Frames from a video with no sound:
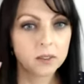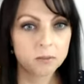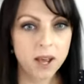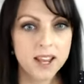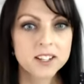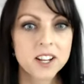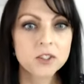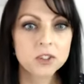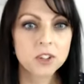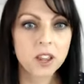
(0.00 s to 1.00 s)
Pay
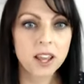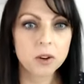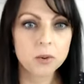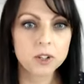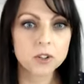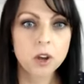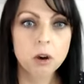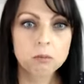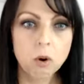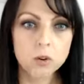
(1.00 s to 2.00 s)
attention to the language,
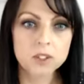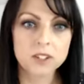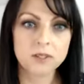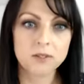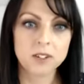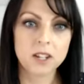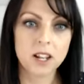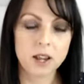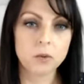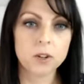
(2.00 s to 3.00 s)
positive
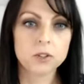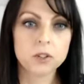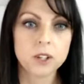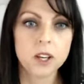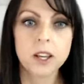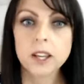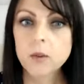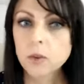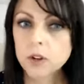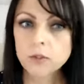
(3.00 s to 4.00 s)
language.
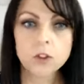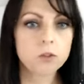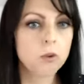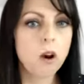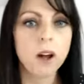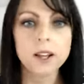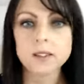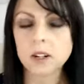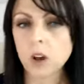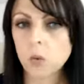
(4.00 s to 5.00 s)
Get rid of the
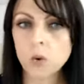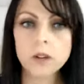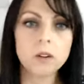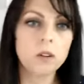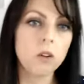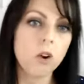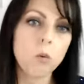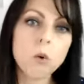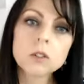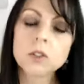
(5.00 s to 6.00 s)
tries and I will, or
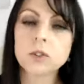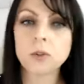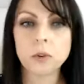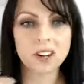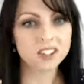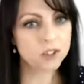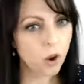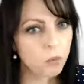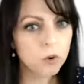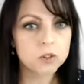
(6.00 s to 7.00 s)
I want to and I
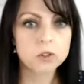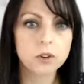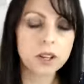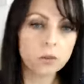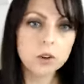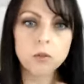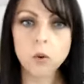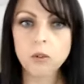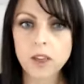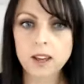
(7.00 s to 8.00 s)
don't want to. Get rid of
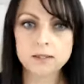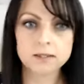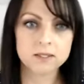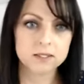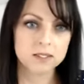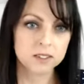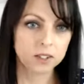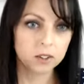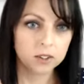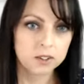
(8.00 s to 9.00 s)
all of that.
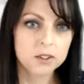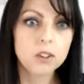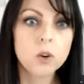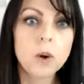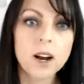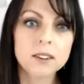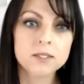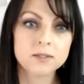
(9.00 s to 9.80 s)
You are.